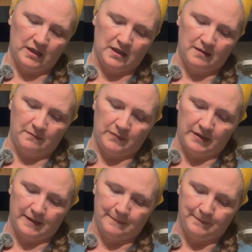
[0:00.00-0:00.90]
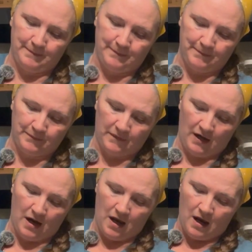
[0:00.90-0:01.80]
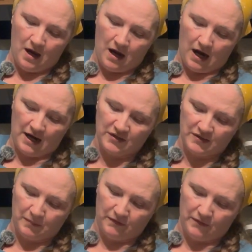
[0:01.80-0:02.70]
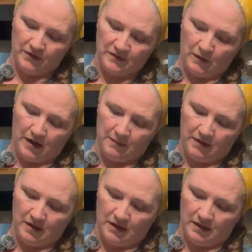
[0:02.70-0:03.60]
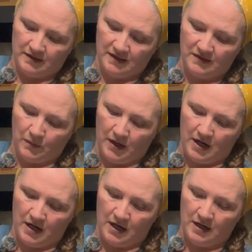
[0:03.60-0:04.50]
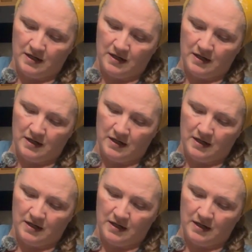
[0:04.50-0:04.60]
it, but I just prefer this way because this way